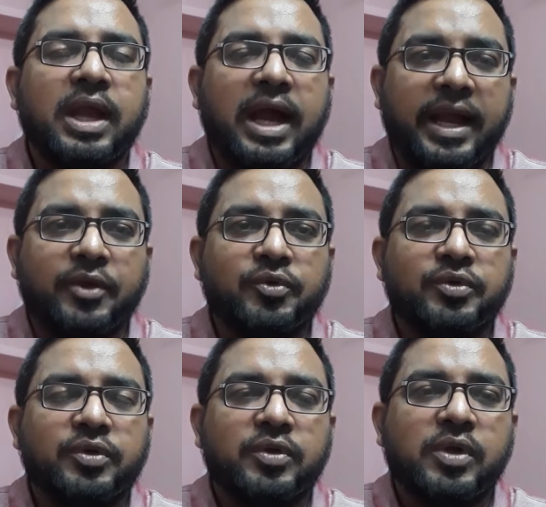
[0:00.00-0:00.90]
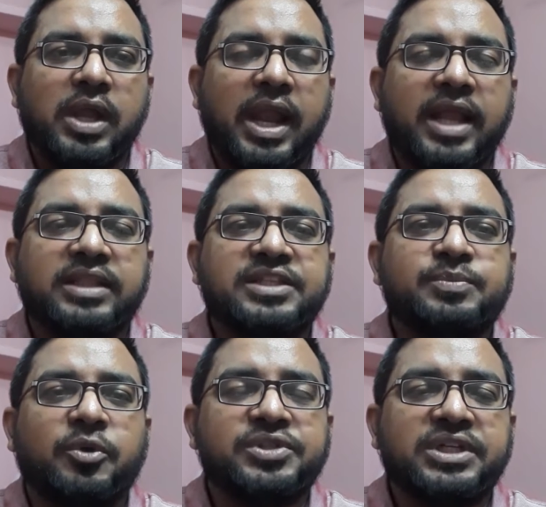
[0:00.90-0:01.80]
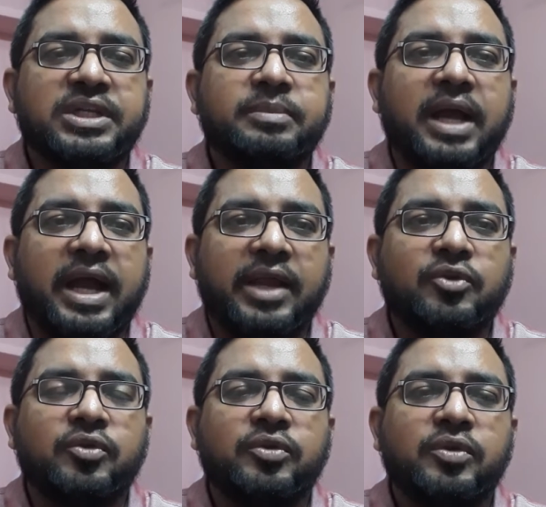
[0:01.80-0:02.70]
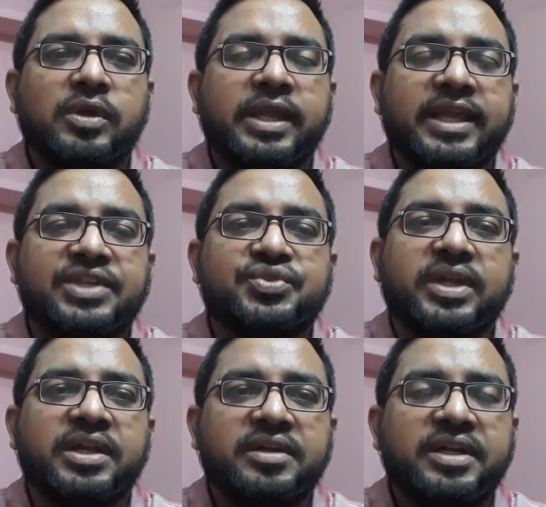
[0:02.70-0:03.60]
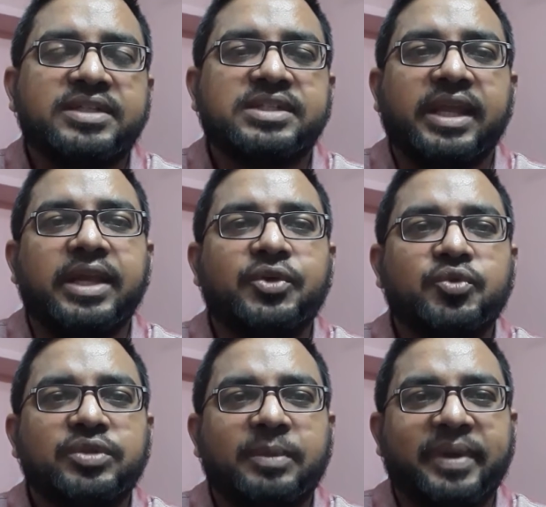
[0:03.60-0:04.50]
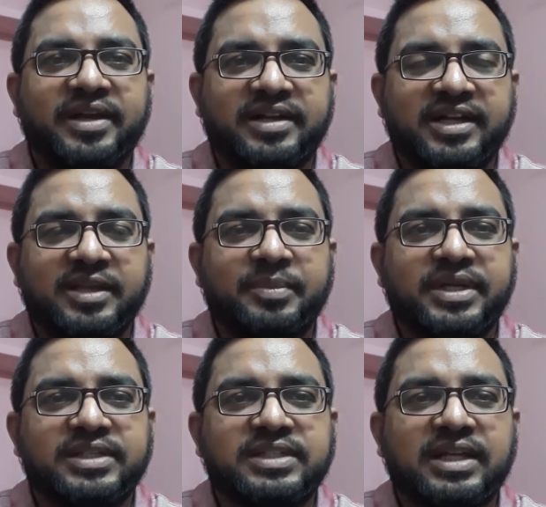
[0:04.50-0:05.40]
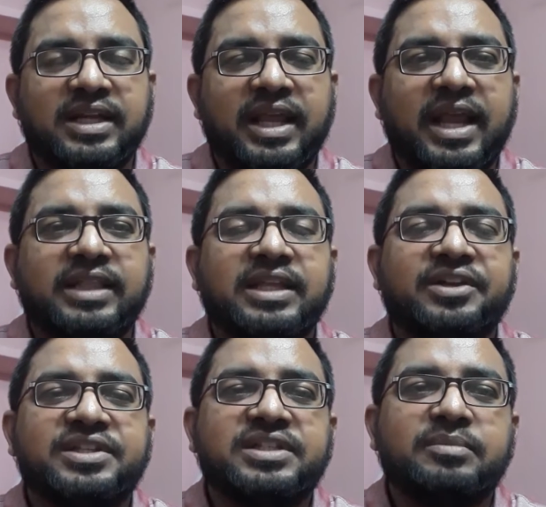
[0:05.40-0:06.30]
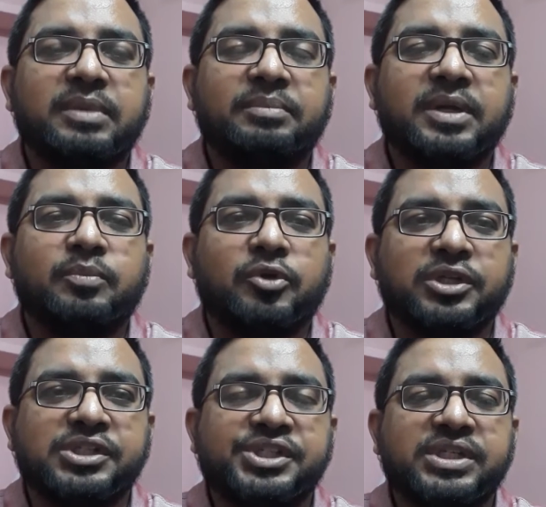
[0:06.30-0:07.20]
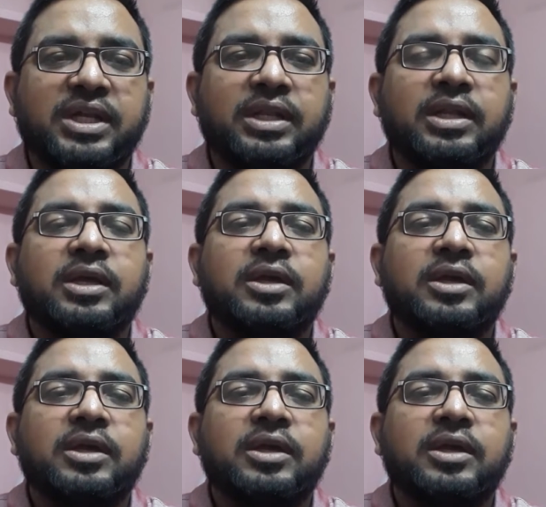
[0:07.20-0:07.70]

ion, and this positive ion is increased into the pancreatic beta cell, and the resting membrane potential